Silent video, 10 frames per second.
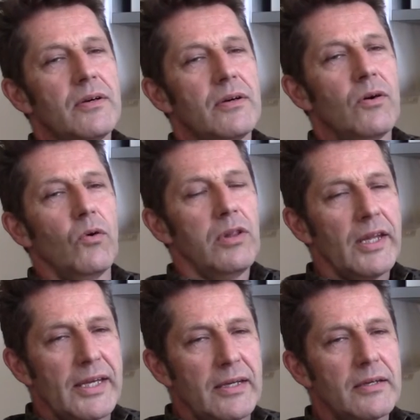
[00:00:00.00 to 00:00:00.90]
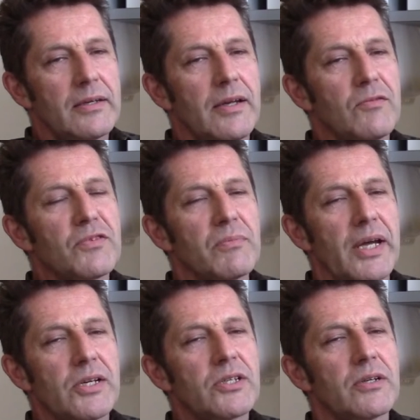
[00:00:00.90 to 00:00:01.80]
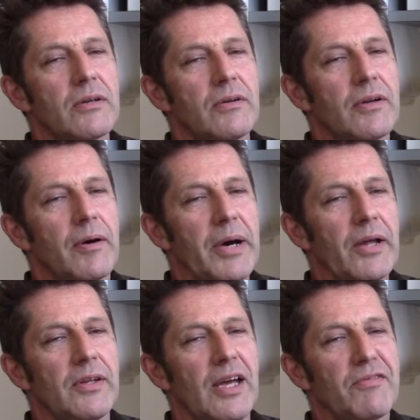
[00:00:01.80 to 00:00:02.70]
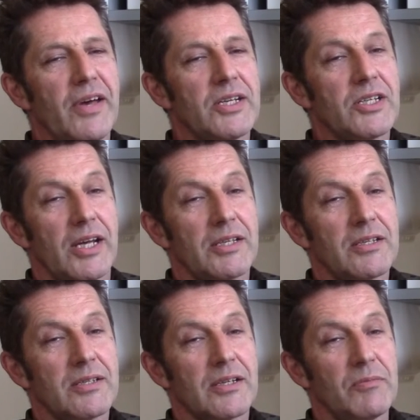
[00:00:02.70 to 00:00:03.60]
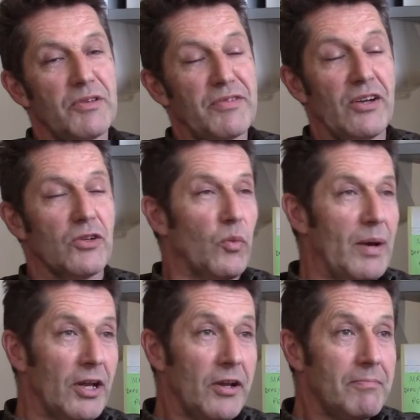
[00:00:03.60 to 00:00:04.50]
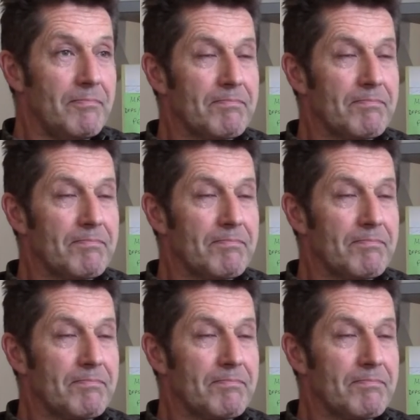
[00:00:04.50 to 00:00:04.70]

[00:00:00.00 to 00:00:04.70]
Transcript: All the information about the FHS can be found on Weblearn.